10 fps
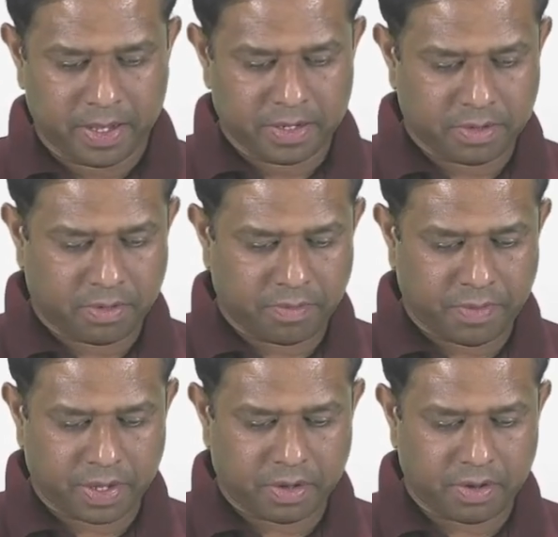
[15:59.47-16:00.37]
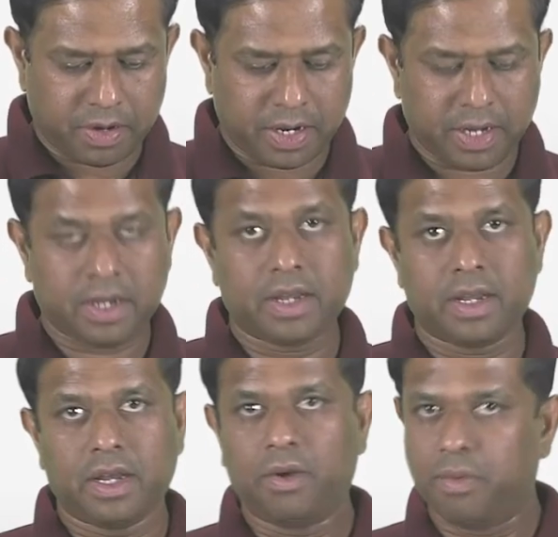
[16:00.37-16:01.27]
so we call it
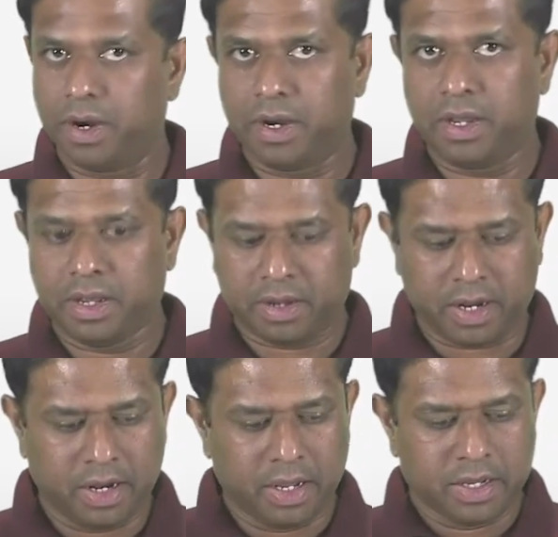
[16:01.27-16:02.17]
a word, right?